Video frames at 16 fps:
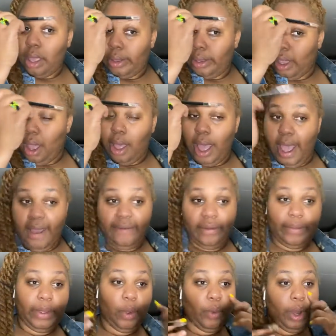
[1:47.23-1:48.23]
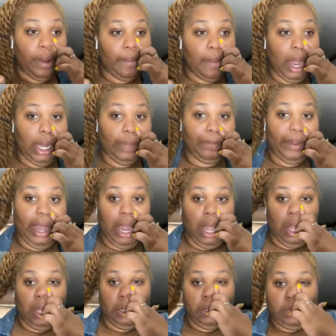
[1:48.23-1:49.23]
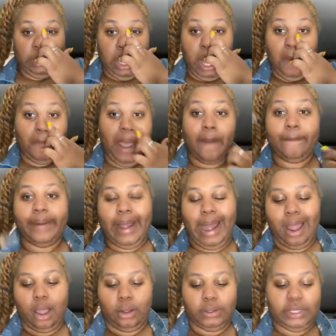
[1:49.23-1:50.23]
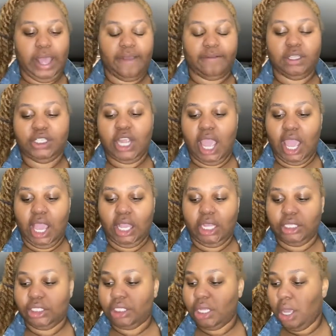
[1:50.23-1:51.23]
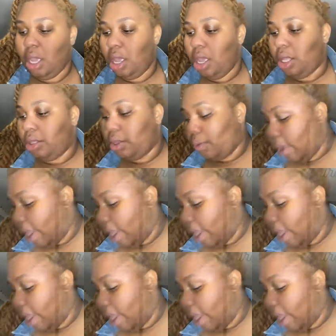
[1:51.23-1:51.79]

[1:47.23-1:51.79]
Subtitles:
Y'all, I haven't been wearing my brows. My brows have changed the way